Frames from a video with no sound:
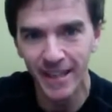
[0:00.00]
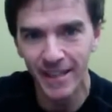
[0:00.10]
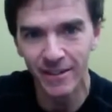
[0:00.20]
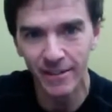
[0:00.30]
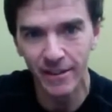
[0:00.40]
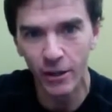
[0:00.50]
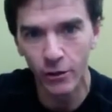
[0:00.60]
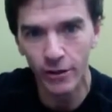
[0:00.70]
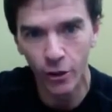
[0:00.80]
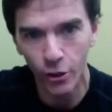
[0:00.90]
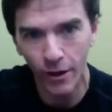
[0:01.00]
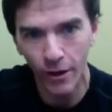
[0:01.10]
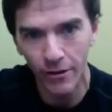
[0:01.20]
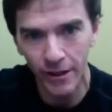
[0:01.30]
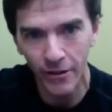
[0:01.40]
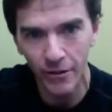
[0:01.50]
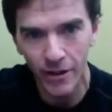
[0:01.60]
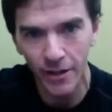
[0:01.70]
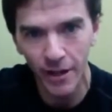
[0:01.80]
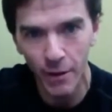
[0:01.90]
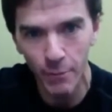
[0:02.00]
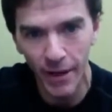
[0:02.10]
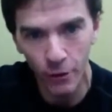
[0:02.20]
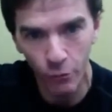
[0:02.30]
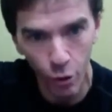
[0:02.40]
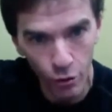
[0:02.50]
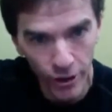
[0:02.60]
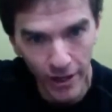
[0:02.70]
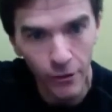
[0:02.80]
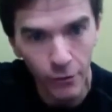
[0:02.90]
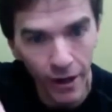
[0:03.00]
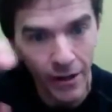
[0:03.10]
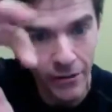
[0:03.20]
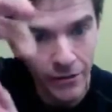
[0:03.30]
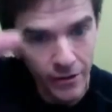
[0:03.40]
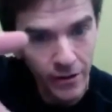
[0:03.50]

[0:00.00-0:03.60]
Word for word: They can just literally turn around the other side of the iPad or rotate it around